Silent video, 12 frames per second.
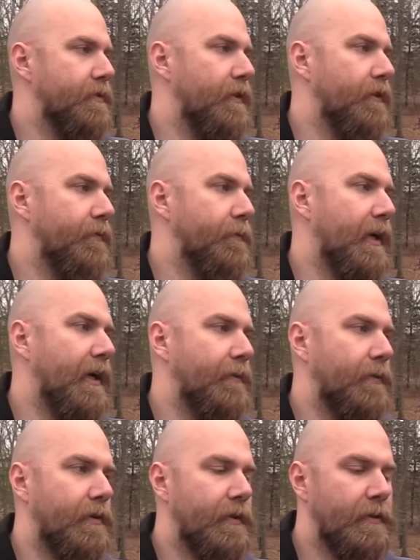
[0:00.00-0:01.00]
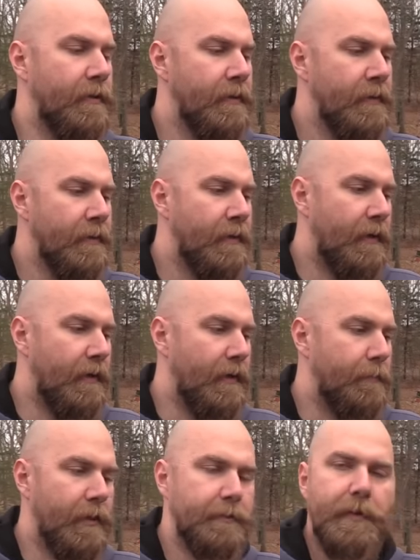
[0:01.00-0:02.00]
So if you buy one, you
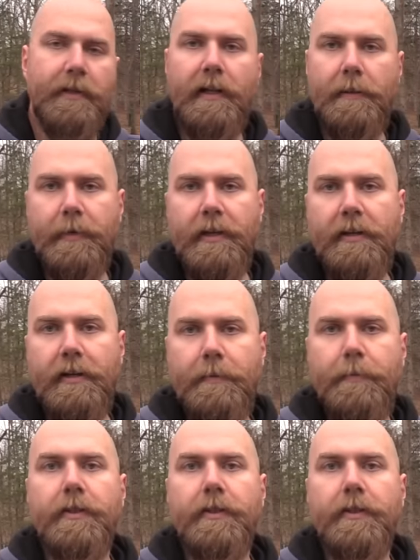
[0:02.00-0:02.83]
might spend a lot of money on it,